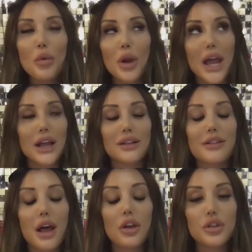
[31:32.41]
Well, like,
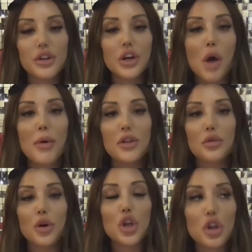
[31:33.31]
tell us in the comments
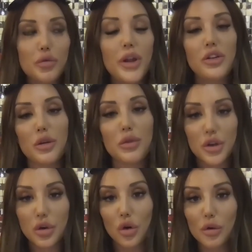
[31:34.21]
what you've been doing at
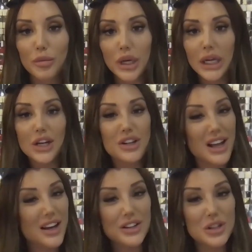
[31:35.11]
home, because
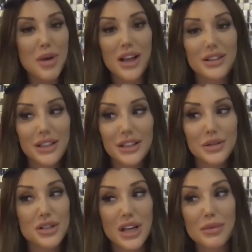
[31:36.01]
I need some ideas,
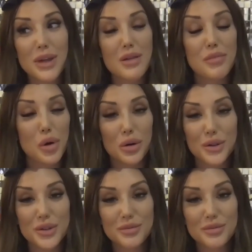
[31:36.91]
because I'm getting bored.